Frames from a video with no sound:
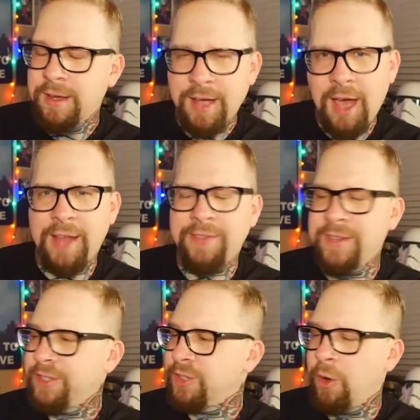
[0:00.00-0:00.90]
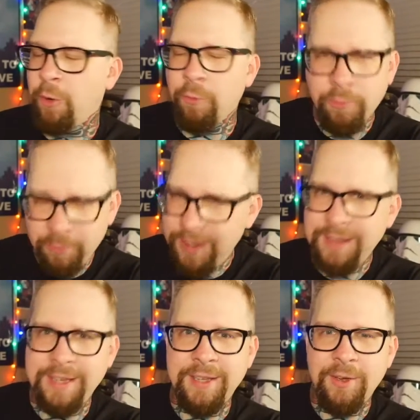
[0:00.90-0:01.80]
God, this is a
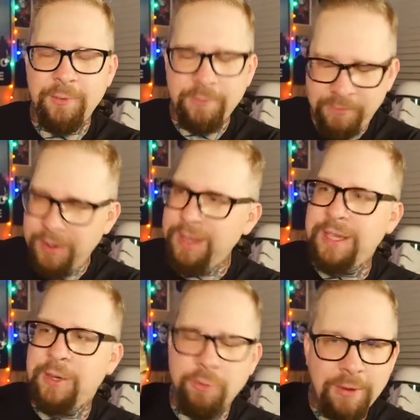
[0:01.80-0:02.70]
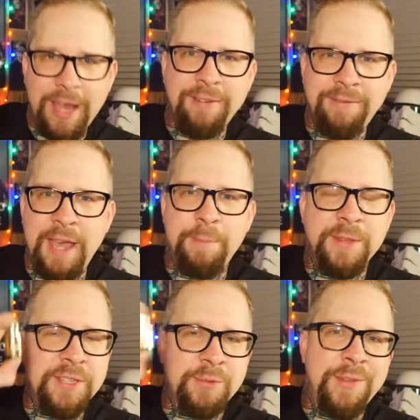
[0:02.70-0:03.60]
really, really great vape.
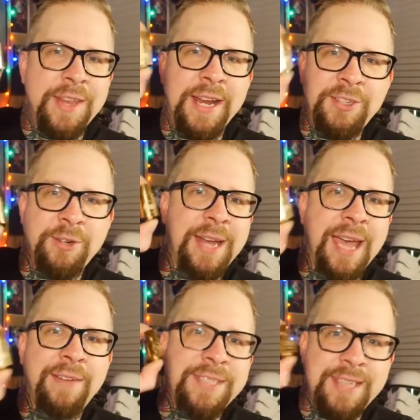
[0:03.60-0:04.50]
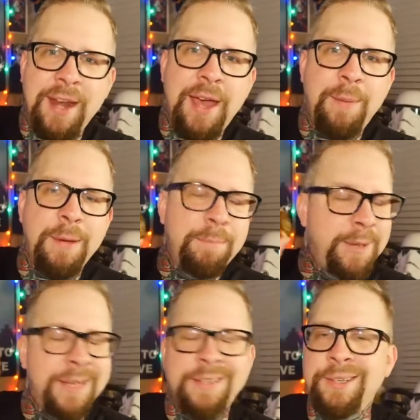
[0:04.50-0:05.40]
This is one that I don't have set up,
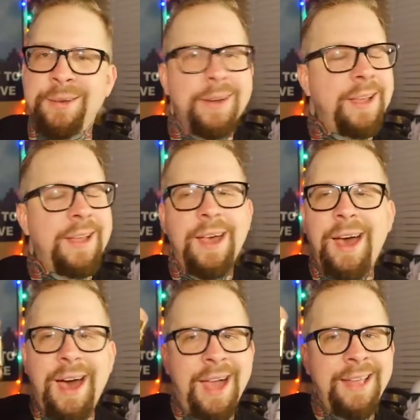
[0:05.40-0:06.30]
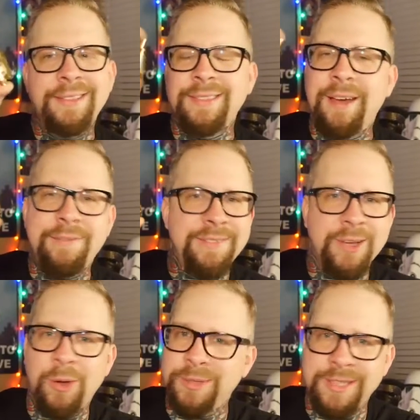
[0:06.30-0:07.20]
but dude, I love the
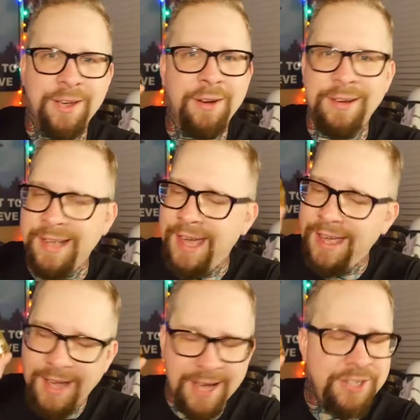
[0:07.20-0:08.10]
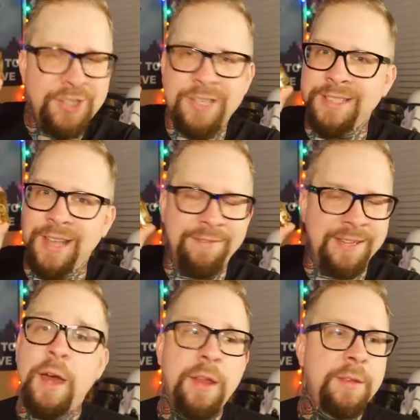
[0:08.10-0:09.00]
Goldie RDA. I just love
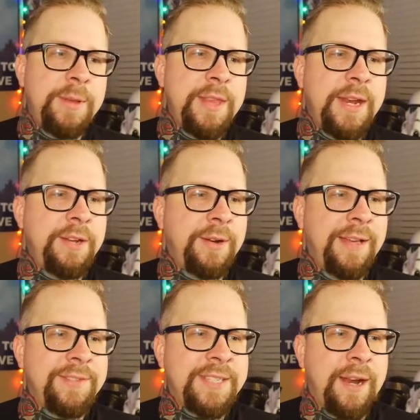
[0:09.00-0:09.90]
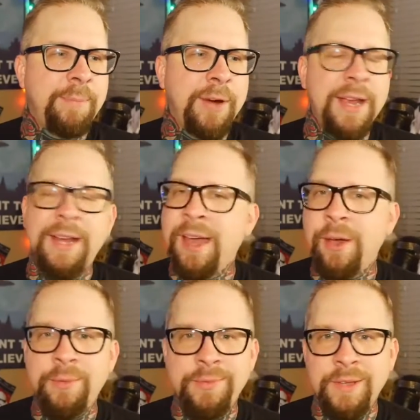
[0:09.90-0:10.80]
it. Another one that I don't have set up right
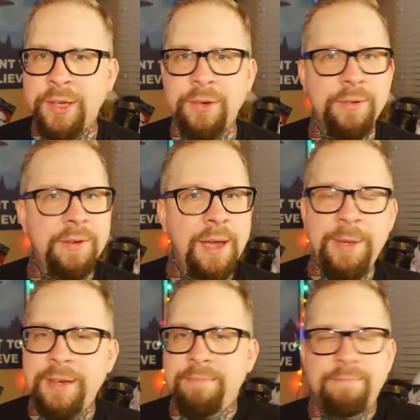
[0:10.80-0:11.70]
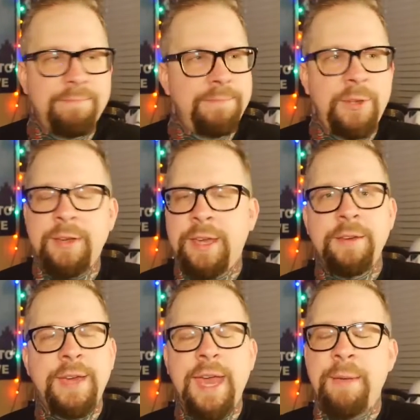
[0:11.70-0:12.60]
now, the Goon. I mean,
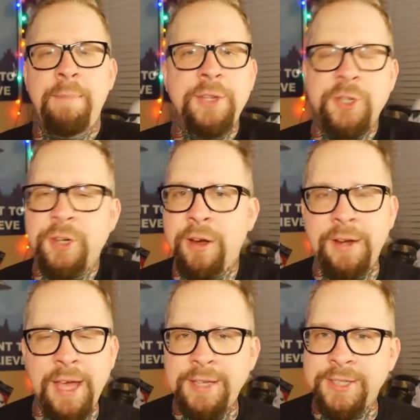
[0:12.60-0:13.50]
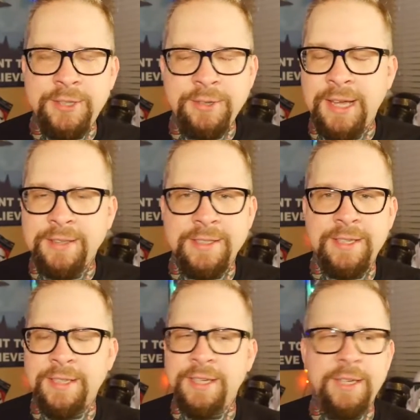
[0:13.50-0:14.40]
you can't mention RDAs in
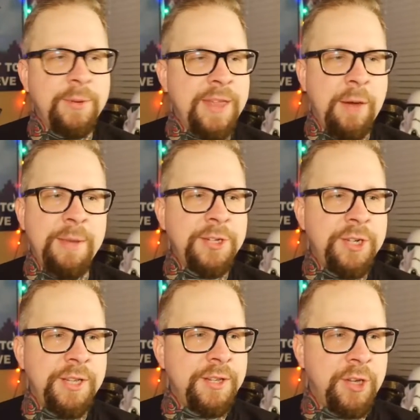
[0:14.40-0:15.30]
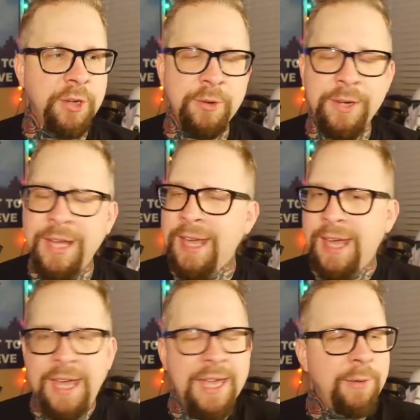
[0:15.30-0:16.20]
2016 without mentioning the Goon.
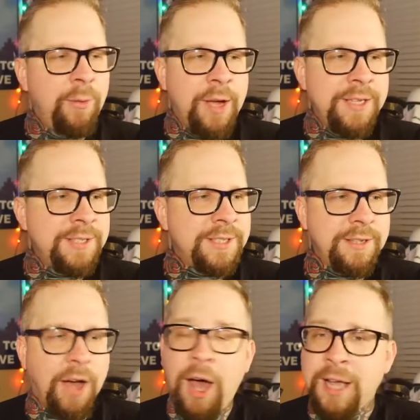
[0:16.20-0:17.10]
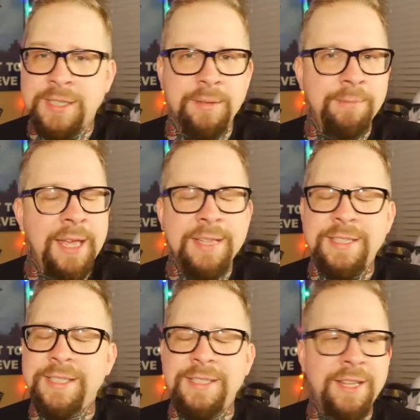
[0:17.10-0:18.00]
It was awesome. It
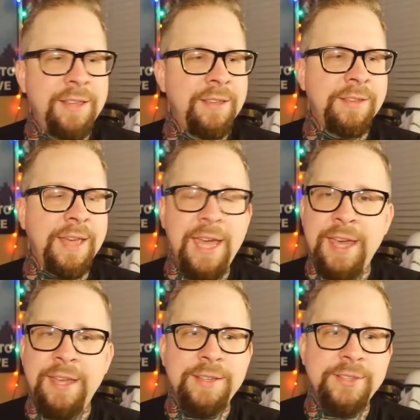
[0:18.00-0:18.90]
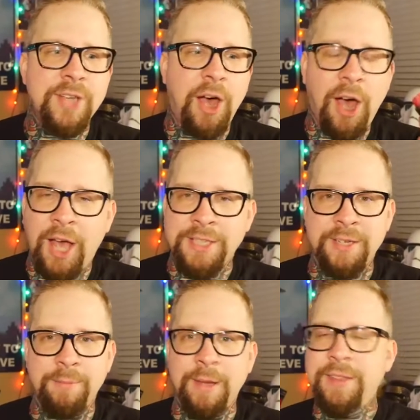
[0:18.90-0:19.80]
still is
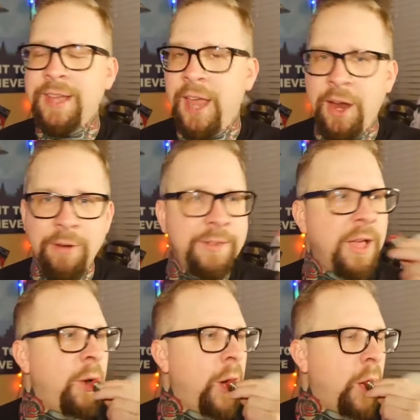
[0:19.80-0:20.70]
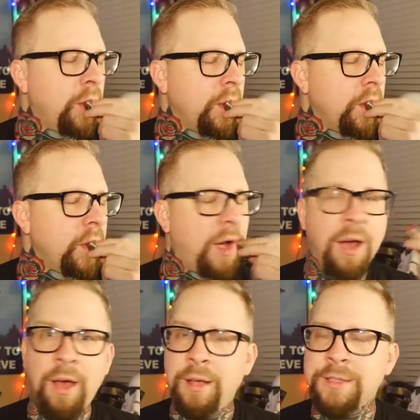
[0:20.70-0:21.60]
awesome. The airflow,
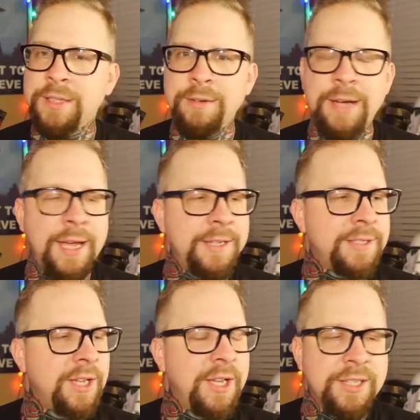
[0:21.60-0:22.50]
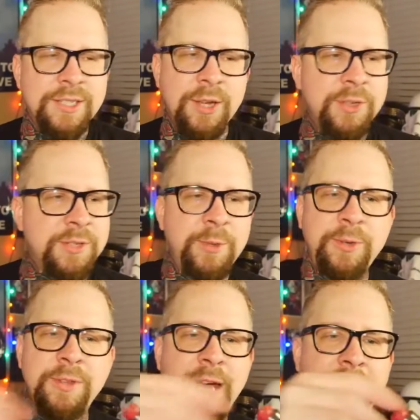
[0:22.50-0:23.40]
oh, so nice, so
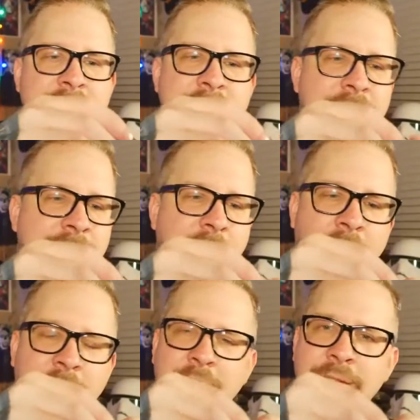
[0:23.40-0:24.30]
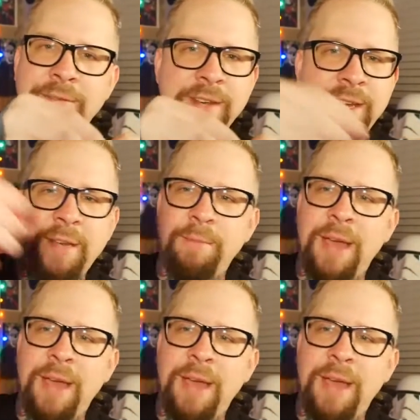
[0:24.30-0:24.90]
smooth. I love all of the neat